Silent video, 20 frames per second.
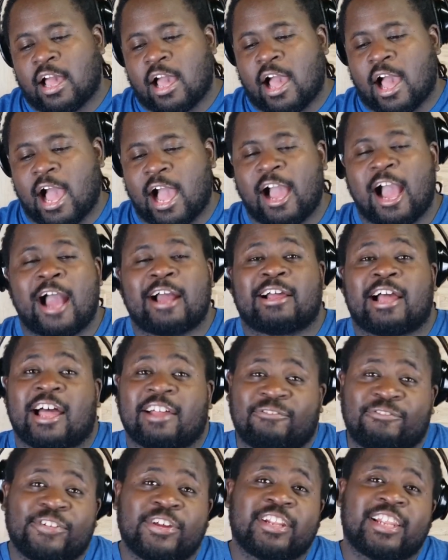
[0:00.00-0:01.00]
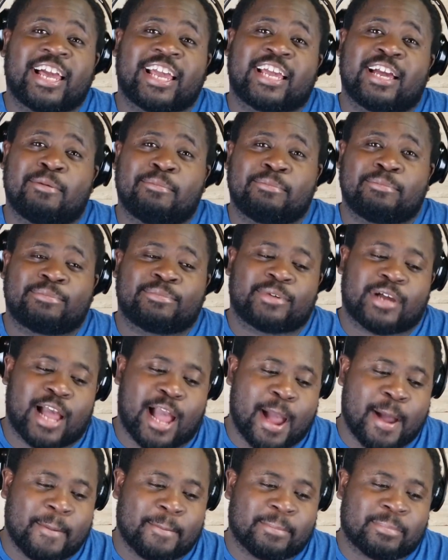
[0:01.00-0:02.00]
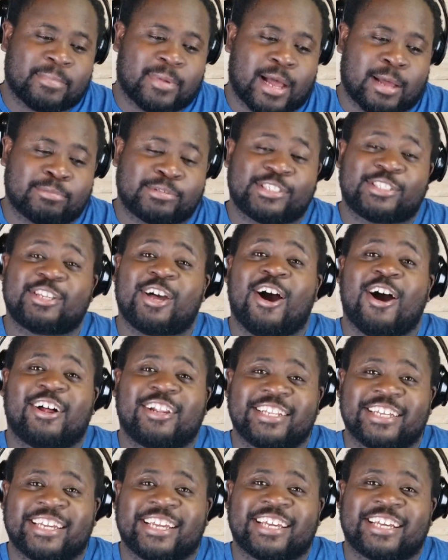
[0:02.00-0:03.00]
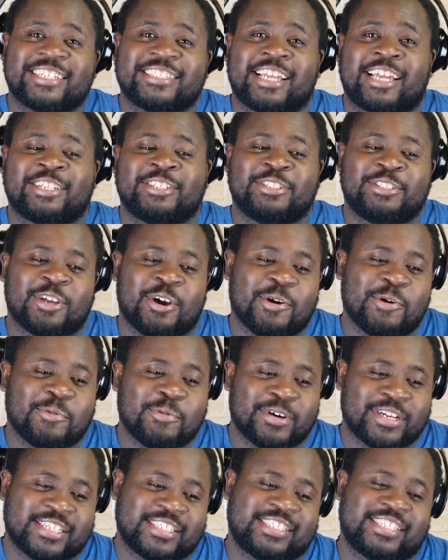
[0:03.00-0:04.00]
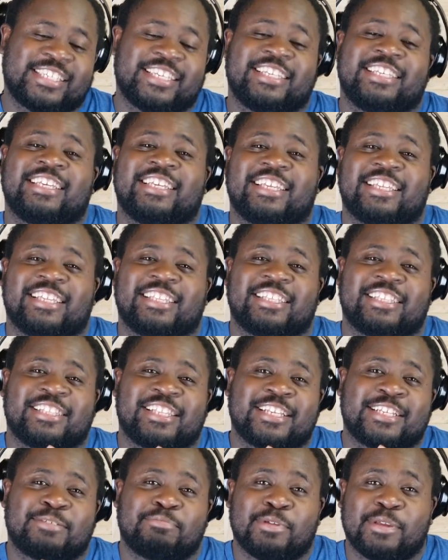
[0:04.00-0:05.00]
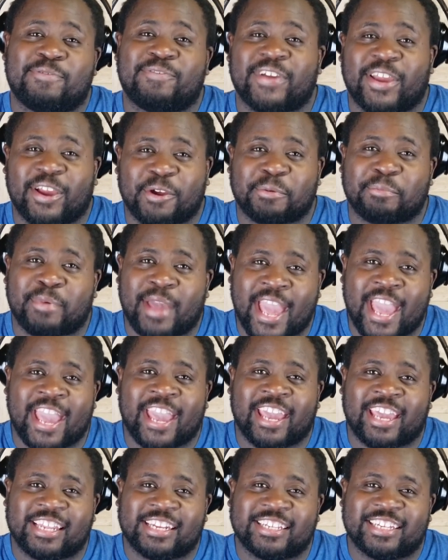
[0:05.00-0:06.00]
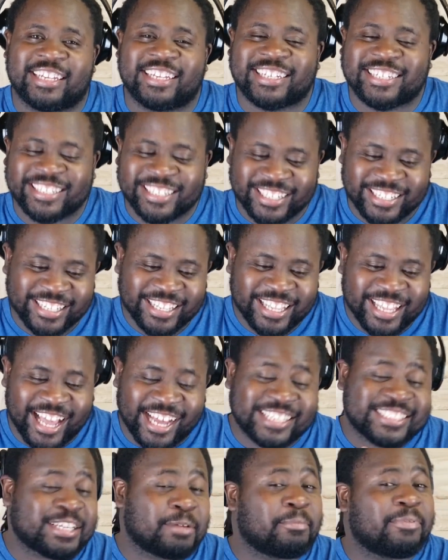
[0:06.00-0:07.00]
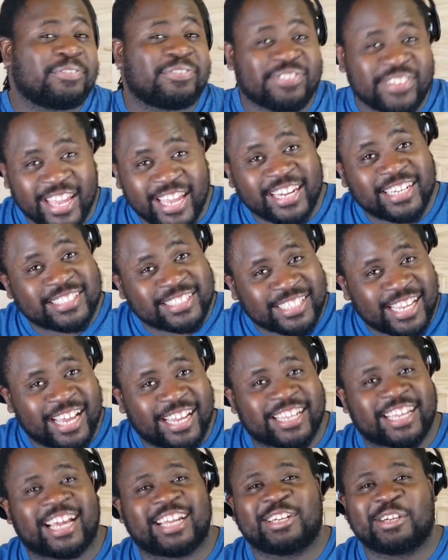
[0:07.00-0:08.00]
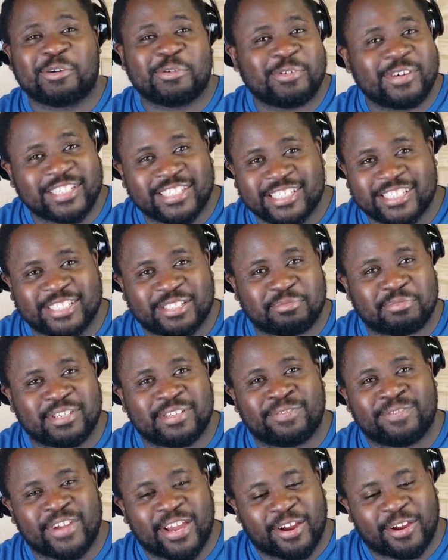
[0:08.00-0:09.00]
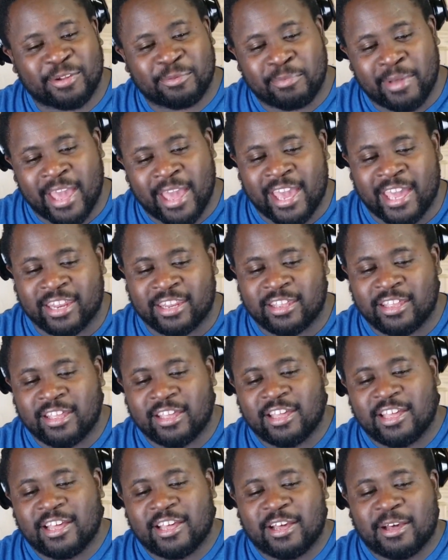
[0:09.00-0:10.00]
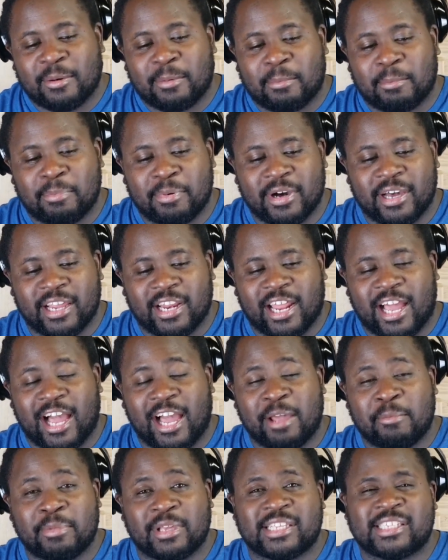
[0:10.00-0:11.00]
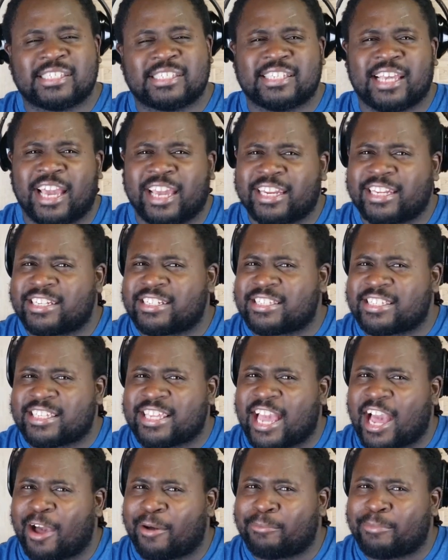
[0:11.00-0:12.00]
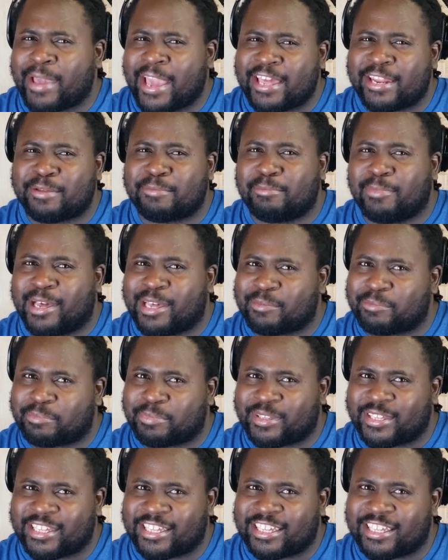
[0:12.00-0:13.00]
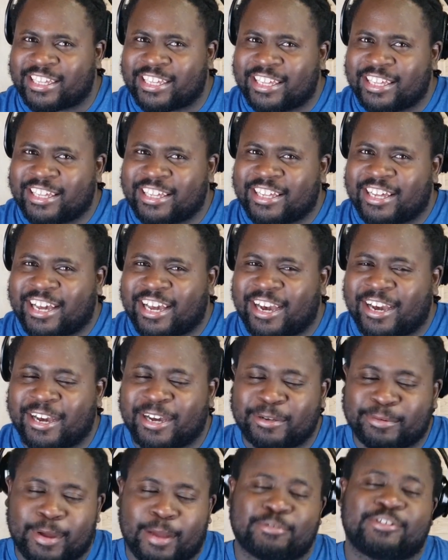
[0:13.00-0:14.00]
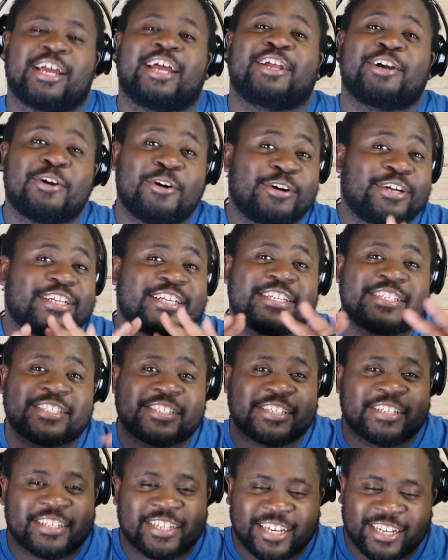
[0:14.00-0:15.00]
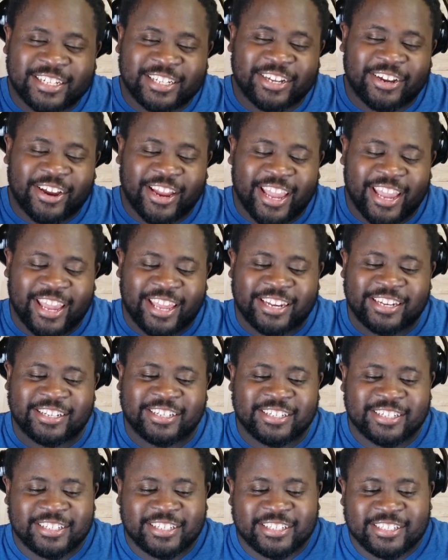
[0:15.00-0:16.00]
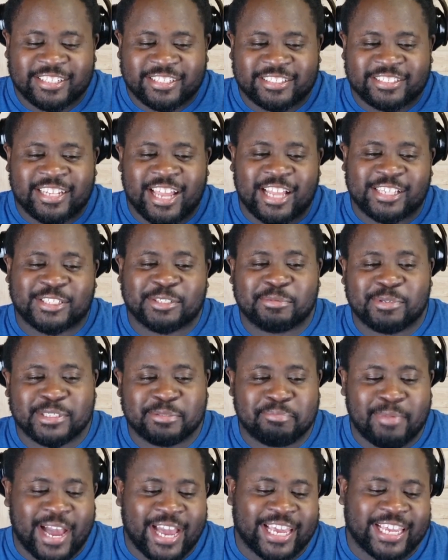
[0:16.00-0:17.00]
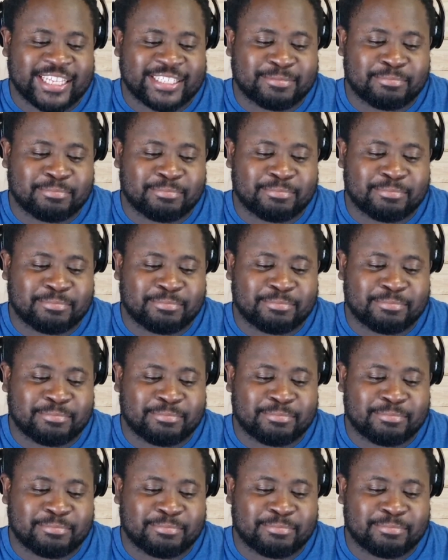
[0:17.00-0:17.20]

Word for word: I, I feel like I'm I'm I'm stalling because I don't want to see this be very bad. Because I'm a fan of Sonic, I don't want this to be very bad but I'm excited to see how bad it might be. Um, I'm trying to go in as clear head, not so much bias.